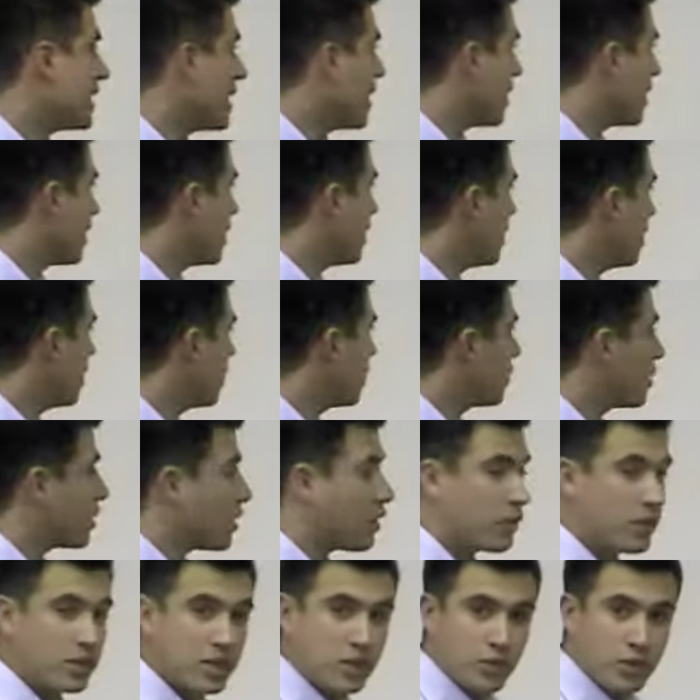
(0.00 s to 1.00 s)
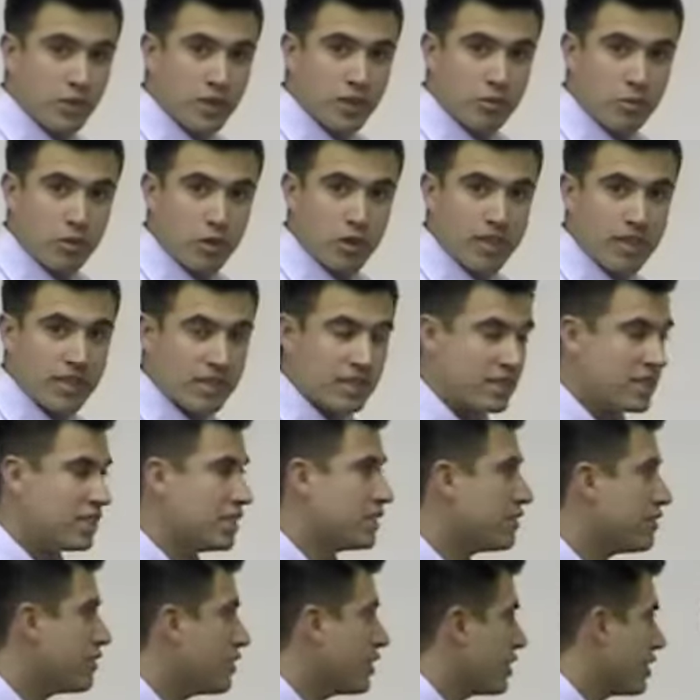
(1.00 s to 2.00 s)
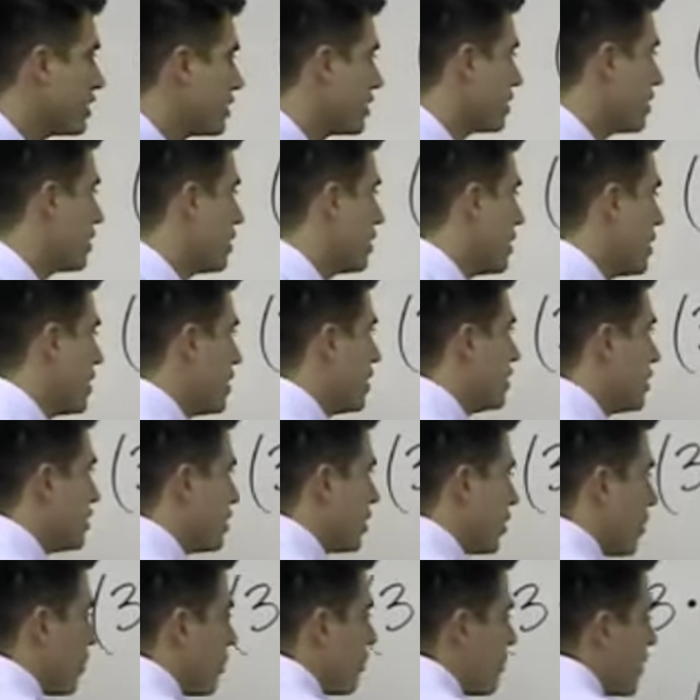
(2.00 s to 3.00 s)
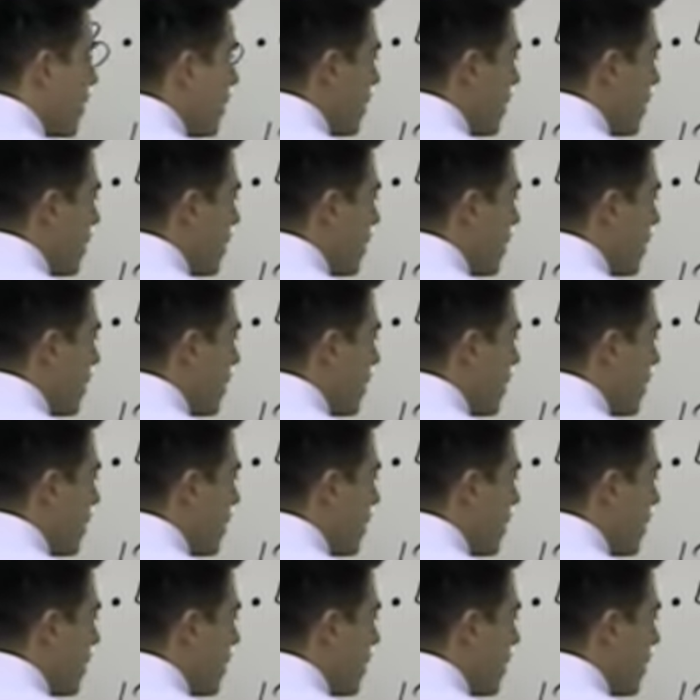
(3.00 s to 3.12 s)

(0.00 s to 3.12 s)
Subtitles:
Sally. We always work parentheses first. So